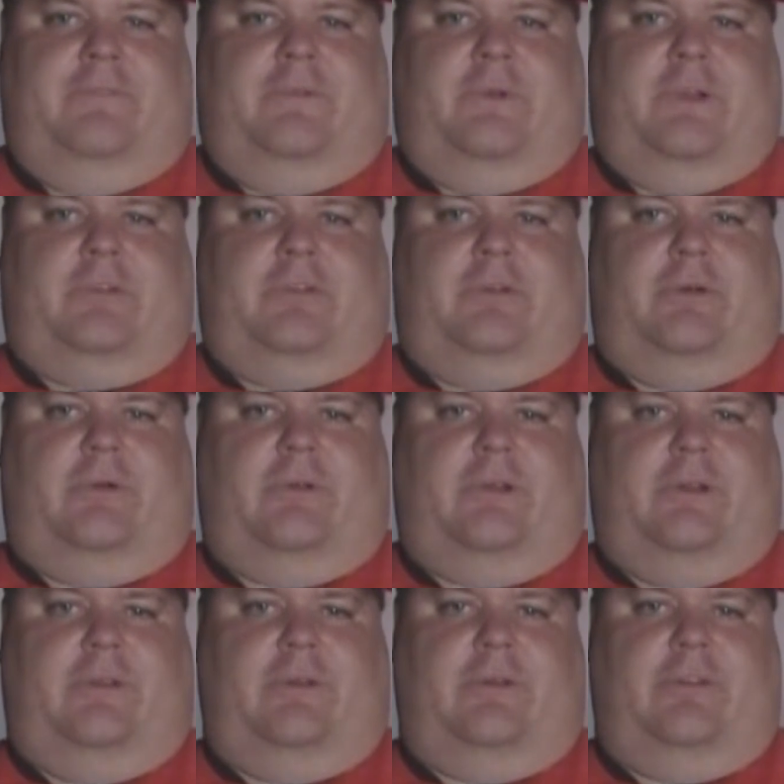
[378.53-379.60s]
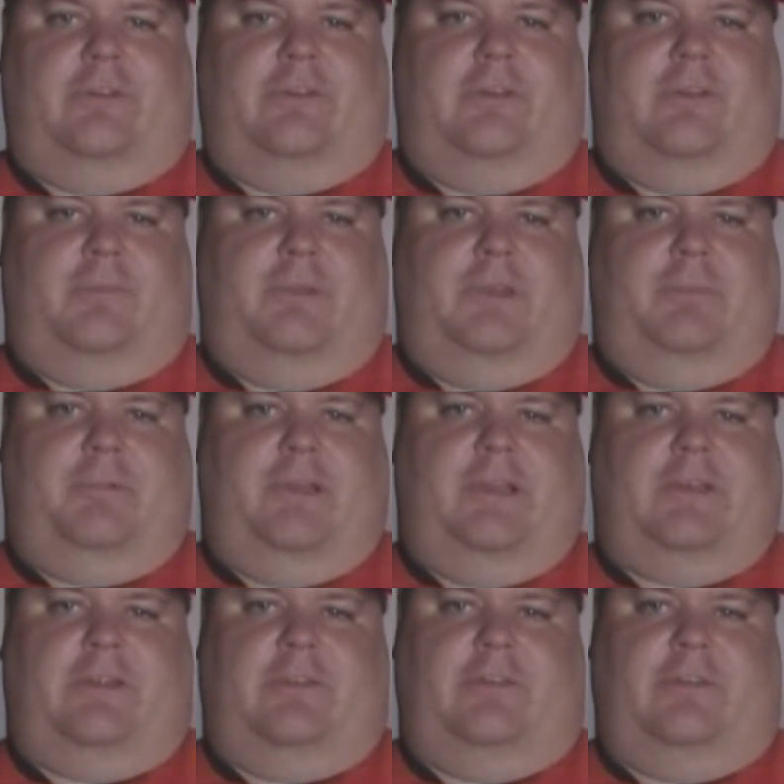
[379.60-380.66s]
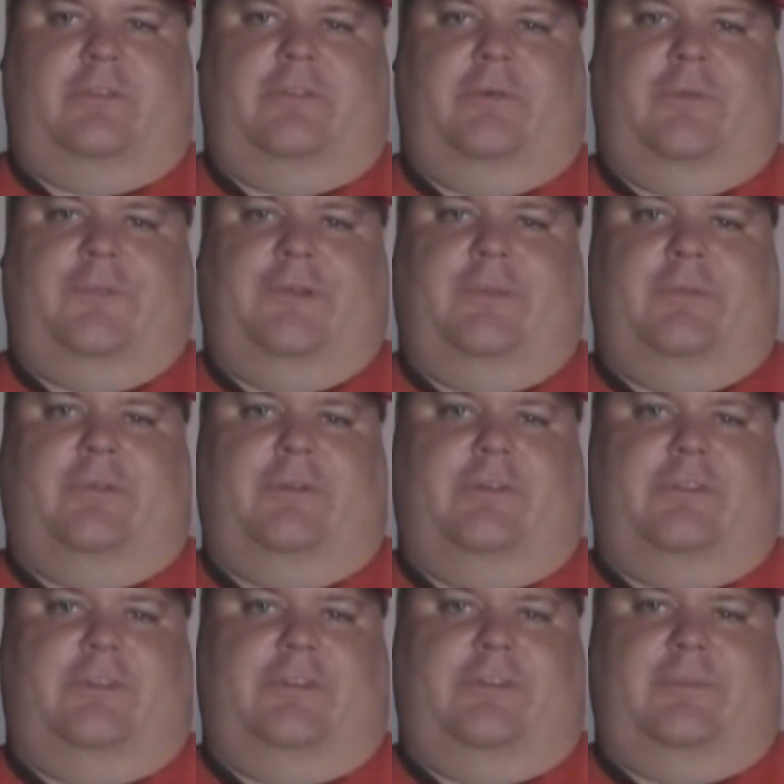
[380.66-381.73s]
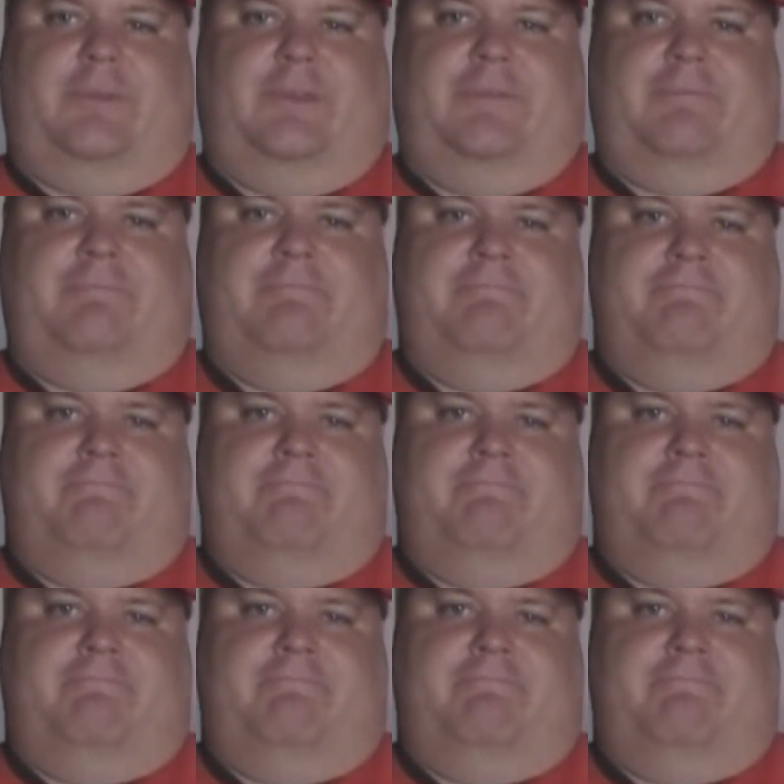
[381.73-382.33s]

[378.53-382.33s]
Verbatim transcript: retro colors are going to be back as their full-time jerseys? I mean,